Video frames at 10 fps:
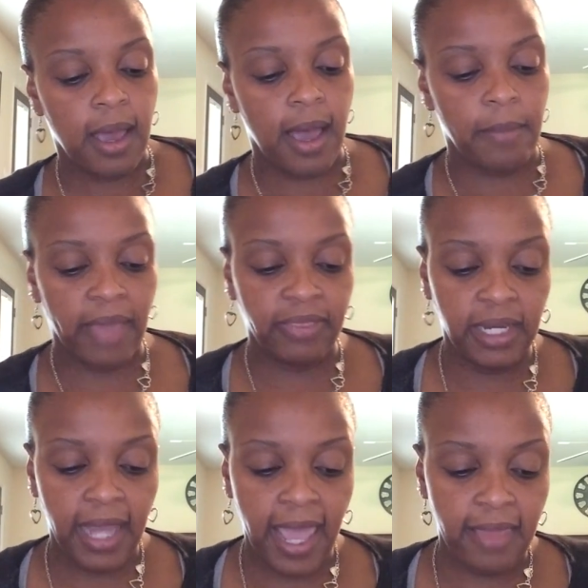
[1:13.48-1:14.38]
I
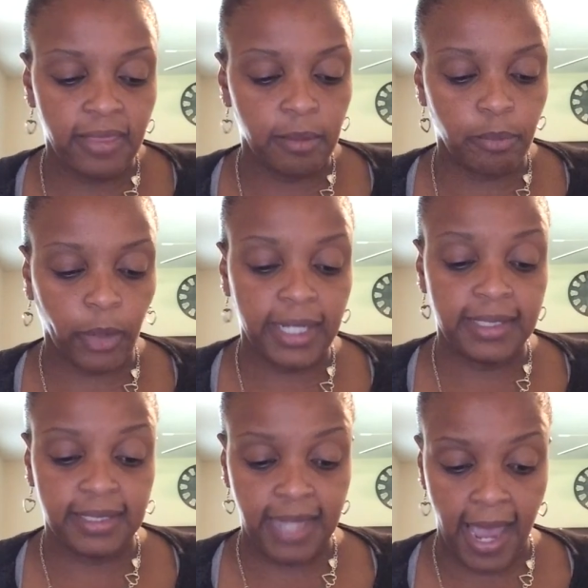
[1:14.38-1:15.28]
then had them break
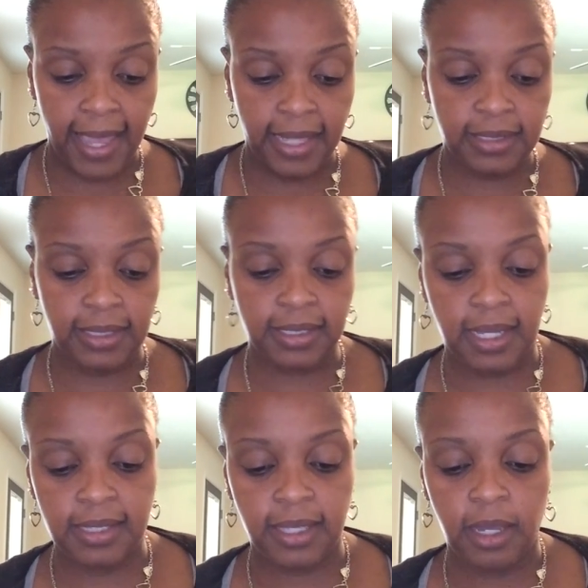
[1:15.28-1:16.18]
into dyads to
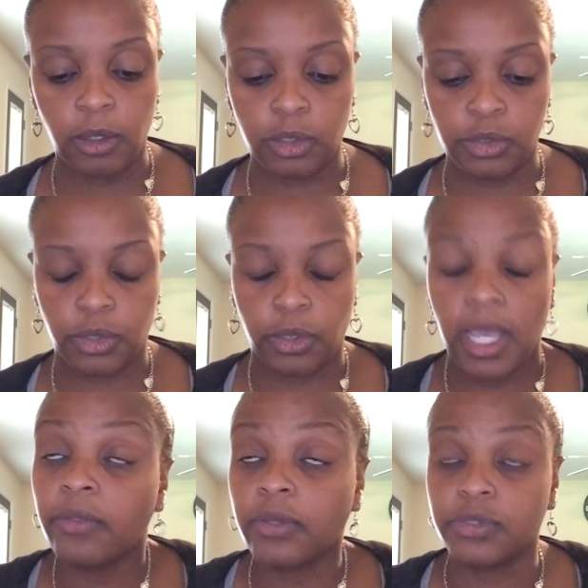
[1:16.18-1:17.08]
discuss the
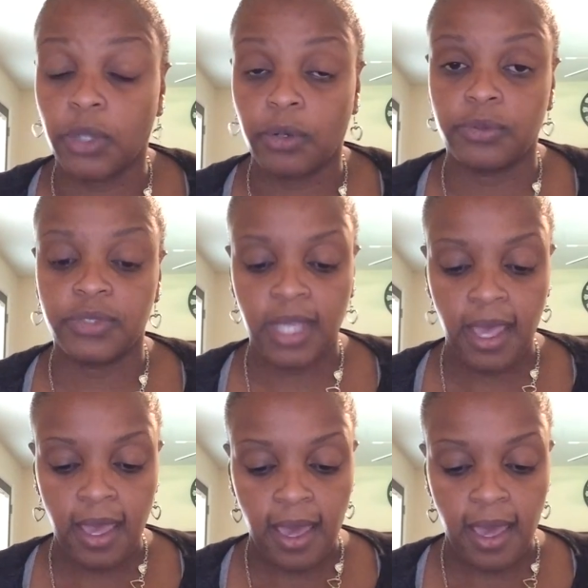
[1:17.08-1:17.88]
health concerns